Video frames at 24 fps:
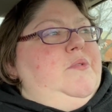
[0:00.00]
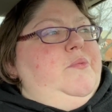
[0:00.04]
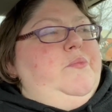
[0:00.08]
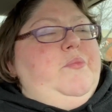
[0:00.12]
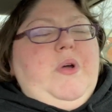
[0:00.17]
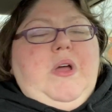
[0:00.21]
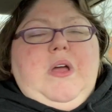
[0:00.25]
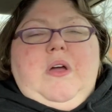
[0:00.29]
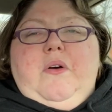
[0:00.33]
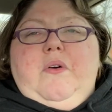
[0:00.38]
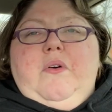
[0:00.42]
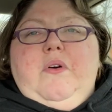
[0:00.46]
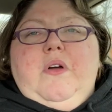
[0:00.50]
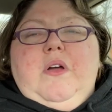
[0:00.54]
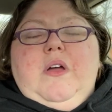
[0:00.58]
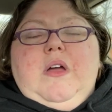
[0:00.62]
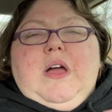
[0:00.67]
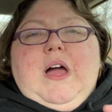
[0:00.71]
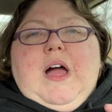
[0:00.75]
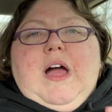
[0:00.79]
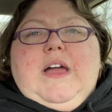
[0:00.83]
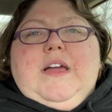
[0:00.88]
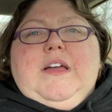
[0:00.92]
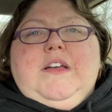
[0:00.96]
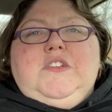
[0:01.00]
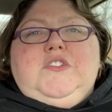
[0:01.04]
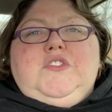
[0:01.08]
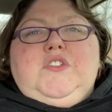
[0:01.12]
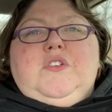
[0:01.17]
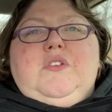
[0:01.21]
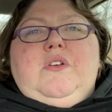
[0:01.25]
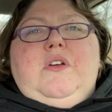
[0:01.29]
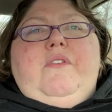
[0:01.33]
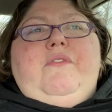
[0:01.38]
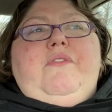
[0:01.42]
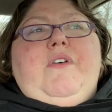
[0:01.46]
Well, I guess you
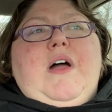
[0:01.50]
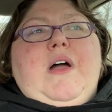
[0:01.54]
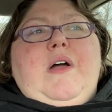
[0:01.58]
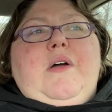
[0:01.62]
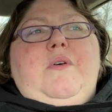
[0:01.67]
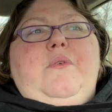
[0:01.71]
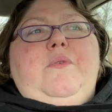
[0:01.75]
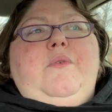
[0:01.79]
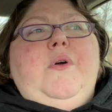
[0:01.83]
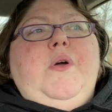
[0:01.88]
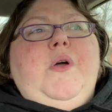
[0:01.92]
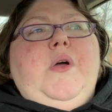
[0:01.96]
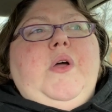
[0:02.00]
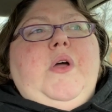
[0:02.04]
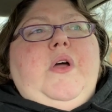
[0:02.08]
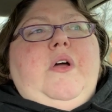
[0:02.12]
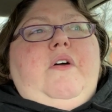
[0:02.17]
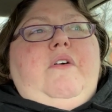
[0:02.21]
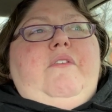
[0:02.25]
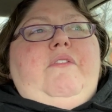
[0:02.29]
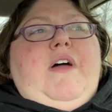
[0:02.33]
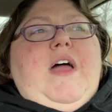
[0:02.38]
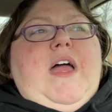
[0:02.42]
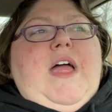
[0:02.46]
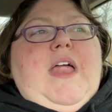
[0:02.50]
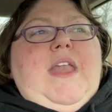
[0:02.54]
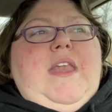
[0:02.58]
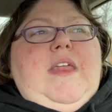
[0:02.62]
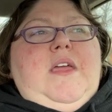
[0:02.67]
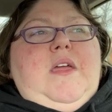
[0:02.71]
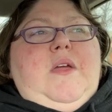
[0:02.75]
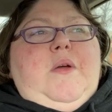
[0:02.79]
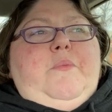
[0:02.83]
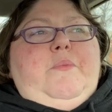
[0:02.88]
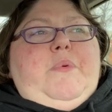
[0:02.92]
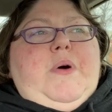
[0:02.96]
if I if I
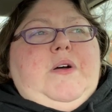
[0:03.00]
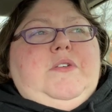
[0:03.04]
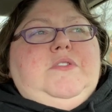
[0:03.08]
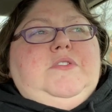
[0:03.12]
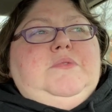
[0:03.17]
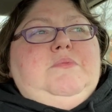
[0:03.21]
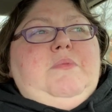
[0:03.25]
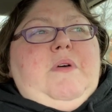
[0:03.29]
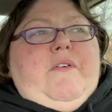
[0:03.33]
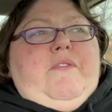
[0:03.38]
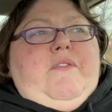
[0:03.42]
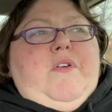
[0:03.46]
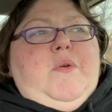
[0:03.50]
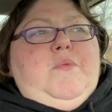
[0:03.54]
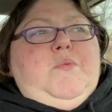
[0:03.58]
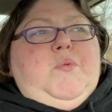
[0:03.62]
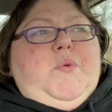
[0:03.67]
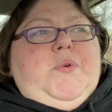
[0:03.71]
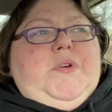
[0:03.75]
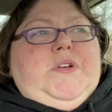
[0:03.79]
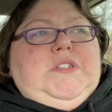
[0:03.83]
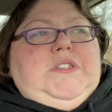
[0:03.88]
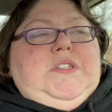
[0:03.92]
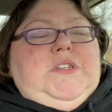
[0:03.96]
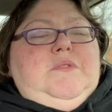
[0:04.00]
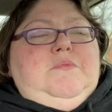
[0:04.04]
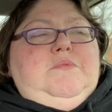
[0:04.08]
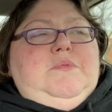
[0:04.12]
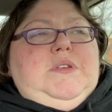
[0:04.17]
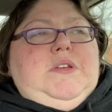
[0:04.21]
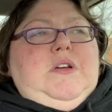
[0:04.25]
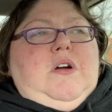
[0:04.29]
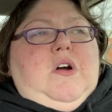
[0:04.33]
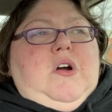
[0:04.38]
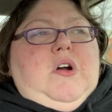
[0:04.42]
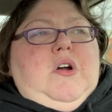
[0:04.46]
edit and post my February T
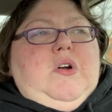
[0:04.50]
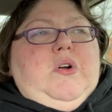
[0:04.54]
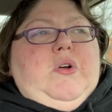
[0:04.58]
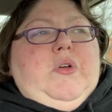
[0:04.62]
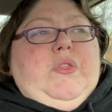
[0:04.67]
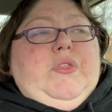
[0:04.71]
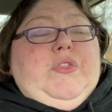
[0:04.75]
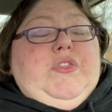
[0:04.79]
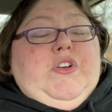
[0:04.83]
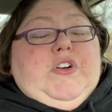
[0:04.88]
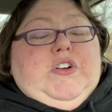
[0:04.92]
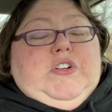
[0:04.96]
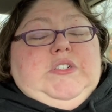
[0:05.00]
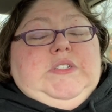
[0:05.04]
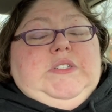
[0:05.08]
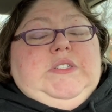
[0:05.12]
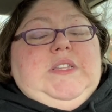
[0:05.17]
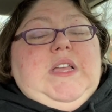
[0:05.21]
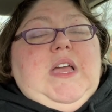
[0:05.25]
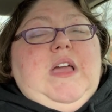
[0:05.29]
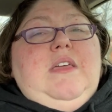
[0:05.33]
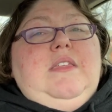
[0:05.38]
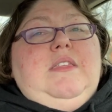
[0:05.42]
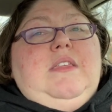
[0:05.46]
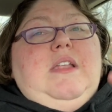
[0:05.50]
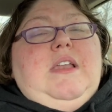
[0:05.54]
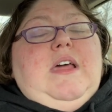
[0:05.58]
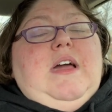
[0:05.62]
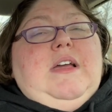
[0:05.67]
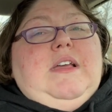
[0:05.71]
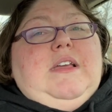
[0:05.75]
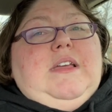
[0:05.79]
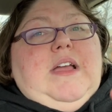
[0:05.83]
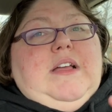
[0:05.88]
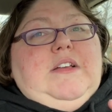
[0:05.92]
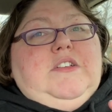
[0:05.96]
B R on Thursday, then
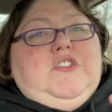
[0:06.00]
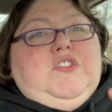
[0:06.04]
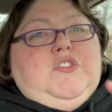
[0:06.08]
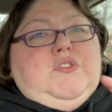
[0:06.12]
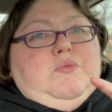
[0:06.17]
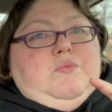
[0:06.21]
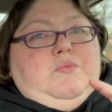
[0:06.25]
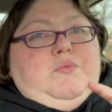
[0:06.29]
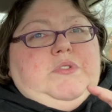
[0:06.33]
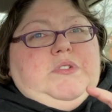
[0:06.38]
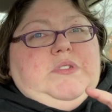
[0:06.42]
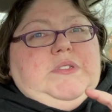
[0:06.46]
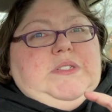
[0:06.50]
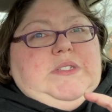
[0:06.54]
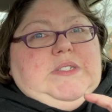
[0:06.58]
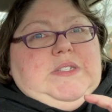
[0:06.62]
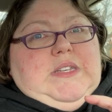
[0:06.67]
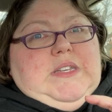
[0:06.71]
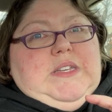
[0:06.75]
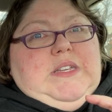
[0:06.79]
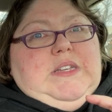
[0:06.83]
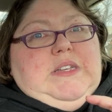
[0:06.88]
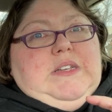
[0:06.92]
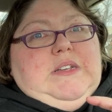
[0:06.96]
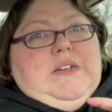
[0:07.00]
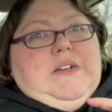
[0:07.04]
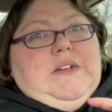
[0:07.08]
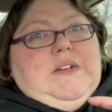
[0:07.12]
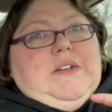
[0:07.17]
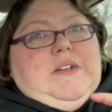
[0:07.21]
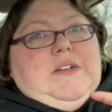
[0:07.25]
I guess you will see